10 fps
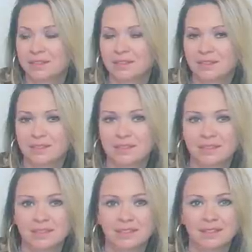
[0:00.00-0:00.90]

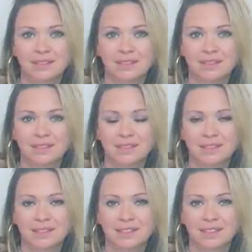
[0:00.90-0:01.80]

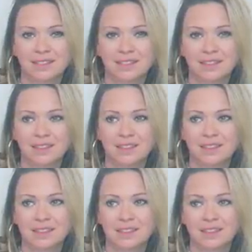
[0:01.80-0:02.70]

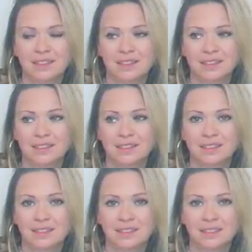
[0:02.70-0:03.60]

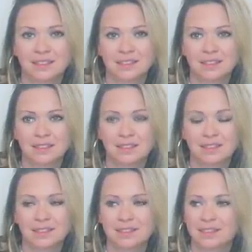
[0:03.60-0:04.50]

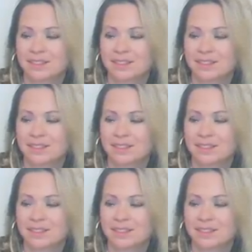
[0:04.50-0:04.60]
No words are spoken by the person on screen.